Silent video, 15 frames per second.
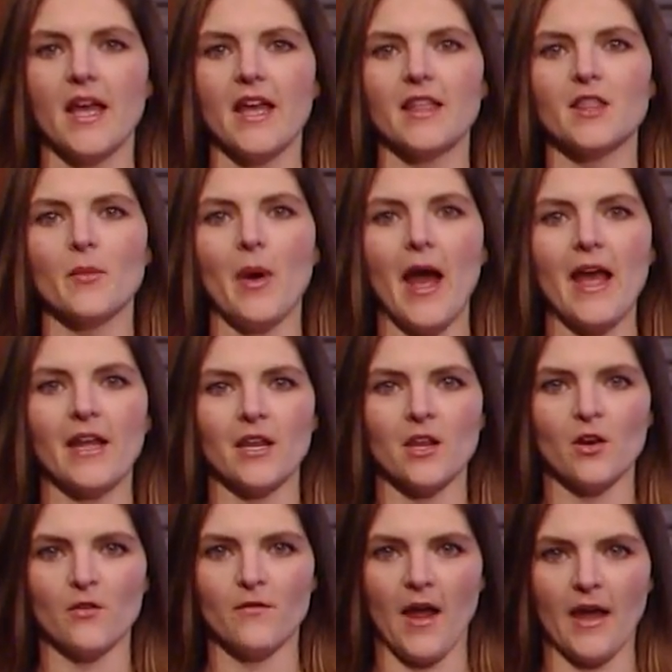In the
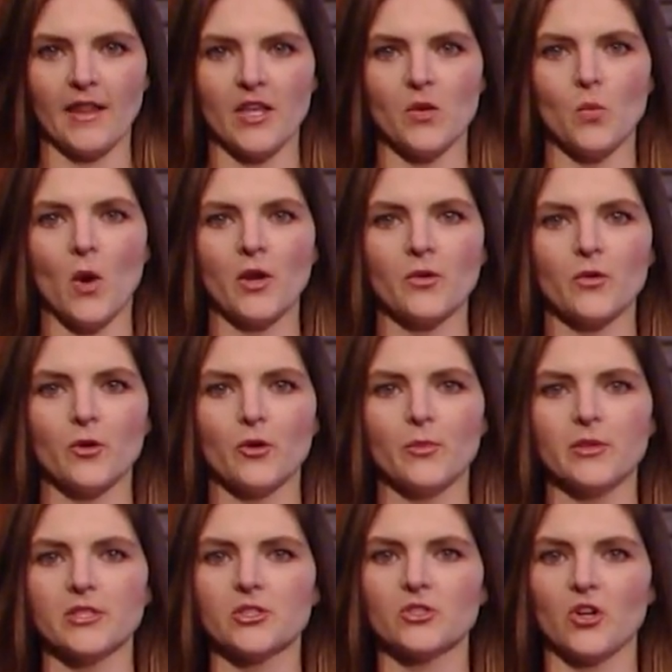Pioneer Valley, one
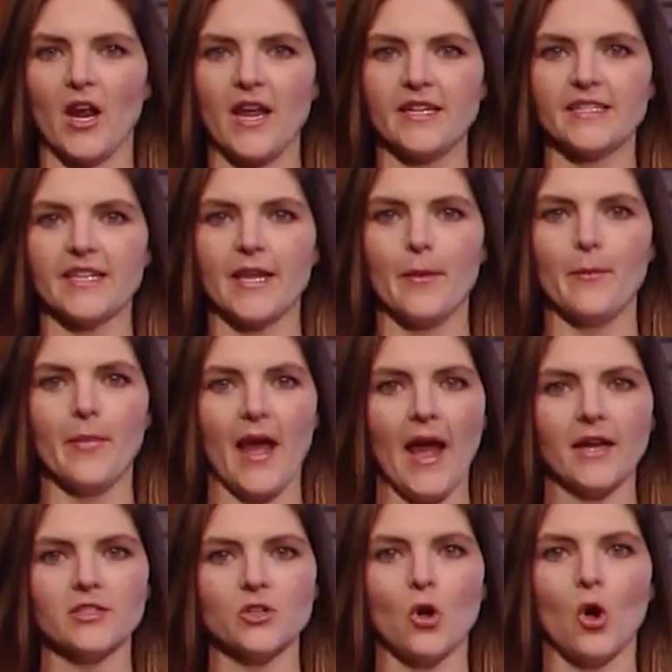group is trying to get
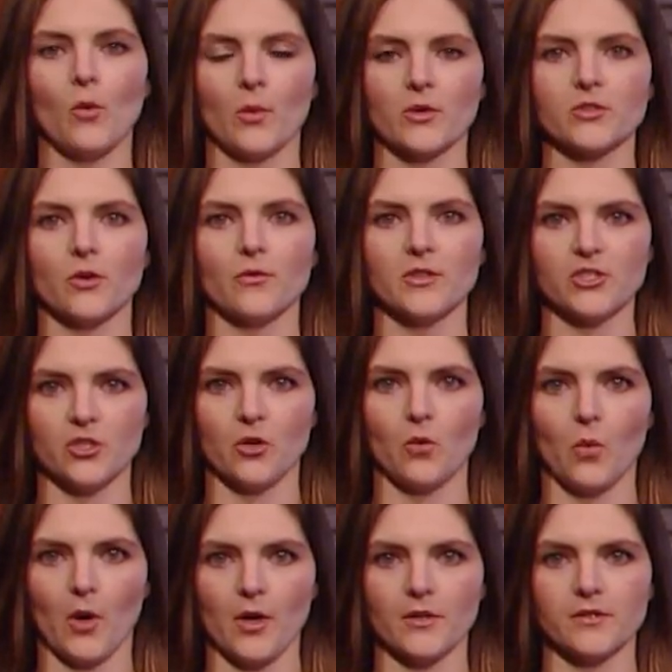back to Homer's original
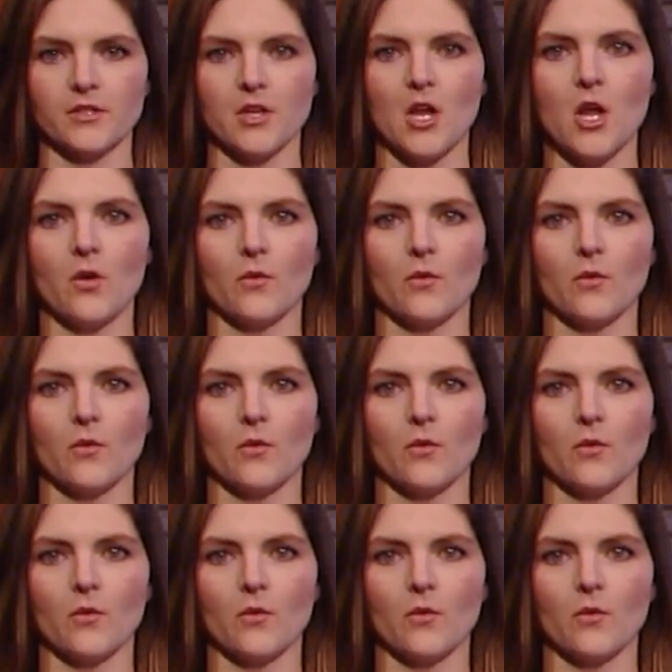words.